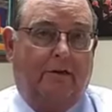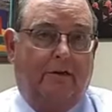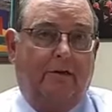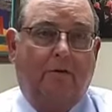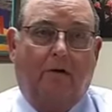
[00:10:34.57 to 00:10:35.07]

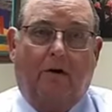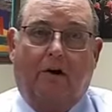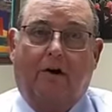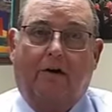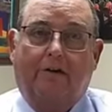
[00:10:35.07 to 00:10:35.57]
you
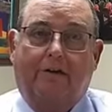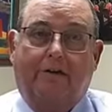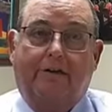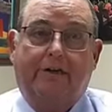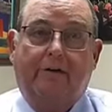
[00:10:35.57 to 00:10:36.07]
are
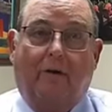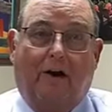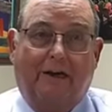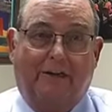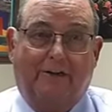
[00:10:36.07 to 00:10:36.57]

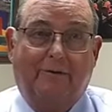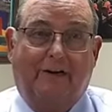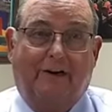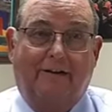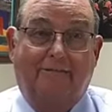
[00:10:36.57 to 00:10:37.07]
DUI in Utah.